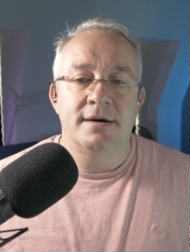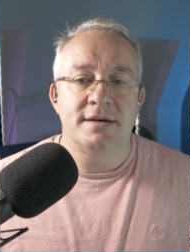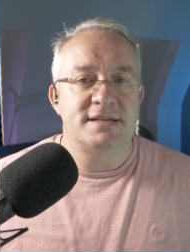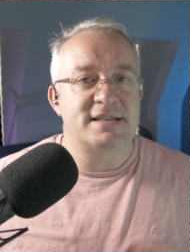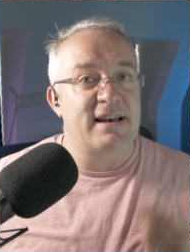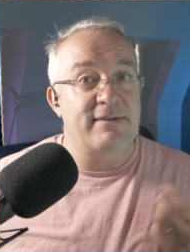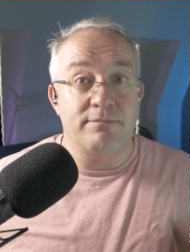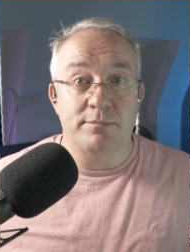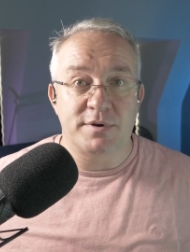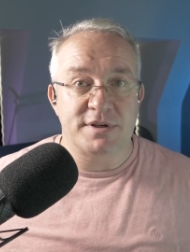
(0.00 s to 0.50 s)

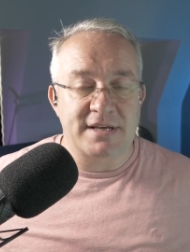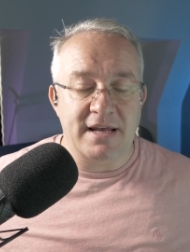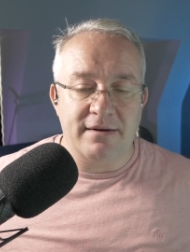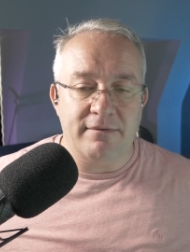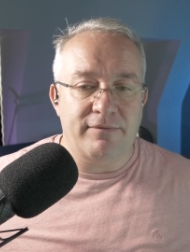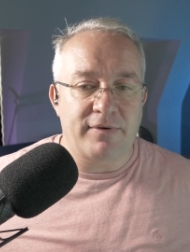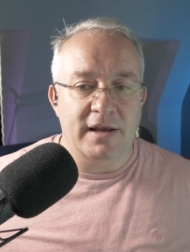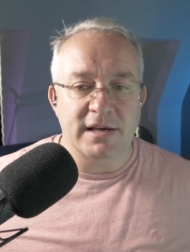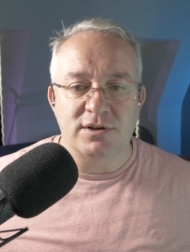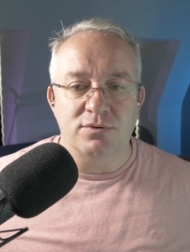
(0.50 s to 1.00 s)
seven percent
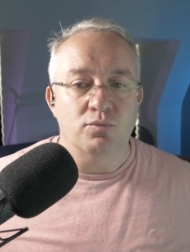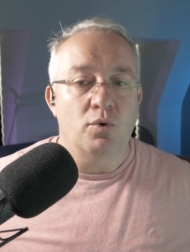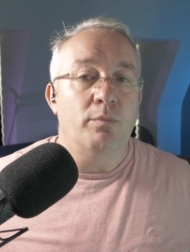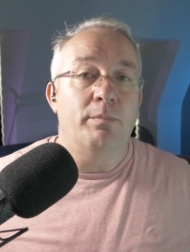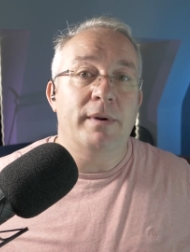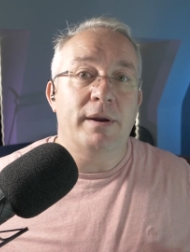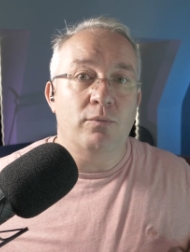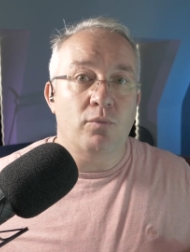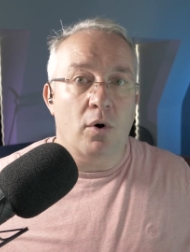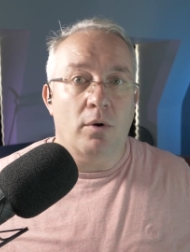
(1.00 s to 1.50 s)
inflation will
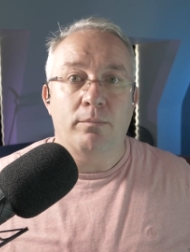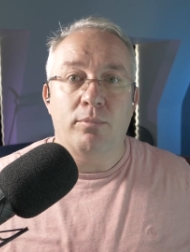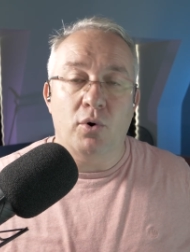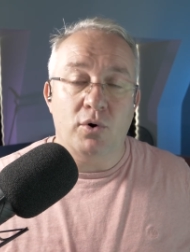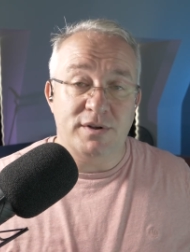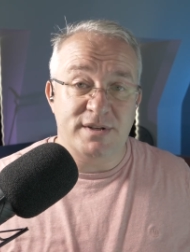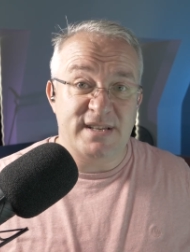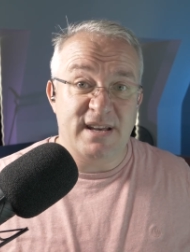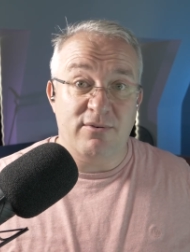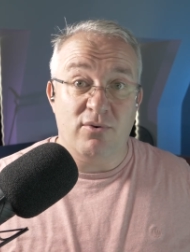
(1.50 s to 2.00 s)
be one
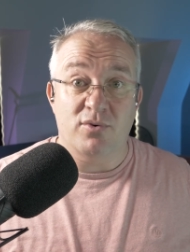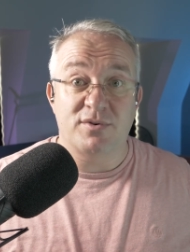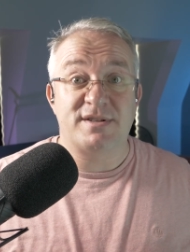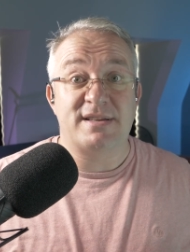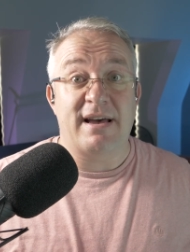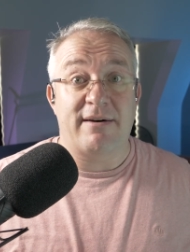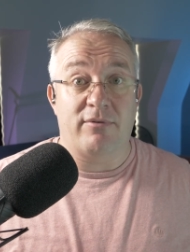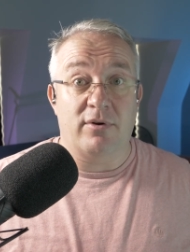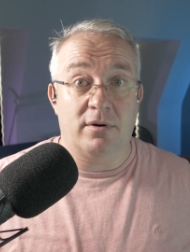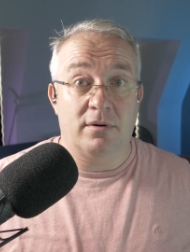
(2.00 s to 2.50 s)
point zero
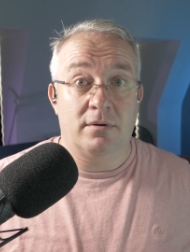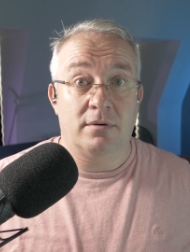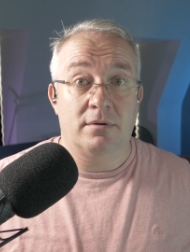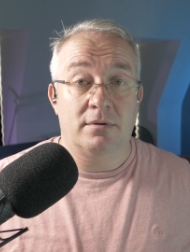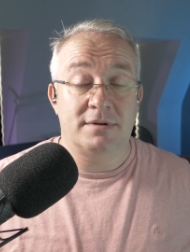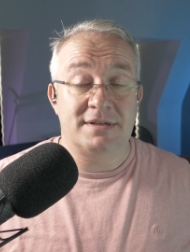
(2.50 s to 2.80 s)
seven.